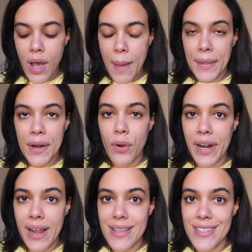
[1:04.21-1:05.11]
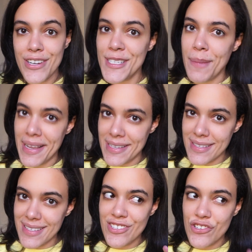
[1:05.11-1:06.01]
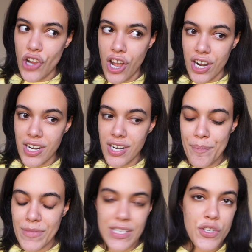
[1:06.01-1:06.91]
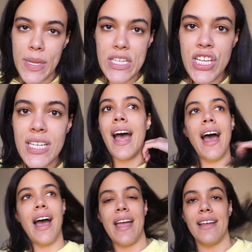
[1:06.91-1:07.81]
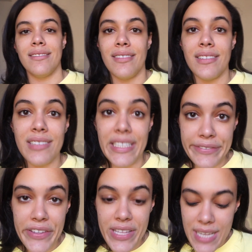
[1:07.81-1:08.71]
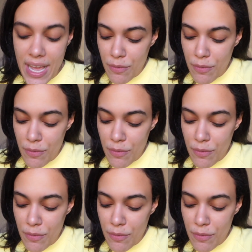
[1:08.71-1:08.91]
I'm gonna organize our spice jar situation. I live for this kind of